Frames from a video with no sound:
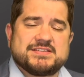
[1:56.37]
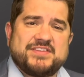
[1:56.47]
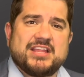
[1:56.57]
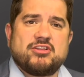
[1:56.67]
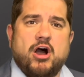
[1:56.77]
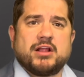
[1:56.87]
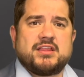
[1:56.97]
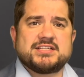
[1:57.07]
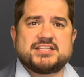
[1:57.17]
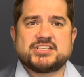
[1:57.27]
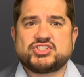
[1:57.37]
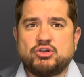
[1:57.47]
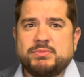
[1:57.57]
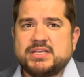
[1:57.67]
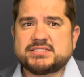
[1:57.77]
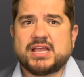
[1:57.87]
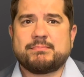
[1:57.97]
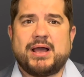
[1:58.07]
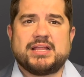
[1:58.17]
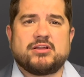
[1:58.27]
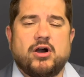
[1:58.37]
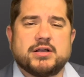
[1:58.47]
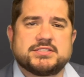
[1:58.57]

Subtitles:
if that dog does the zoomies like my dogs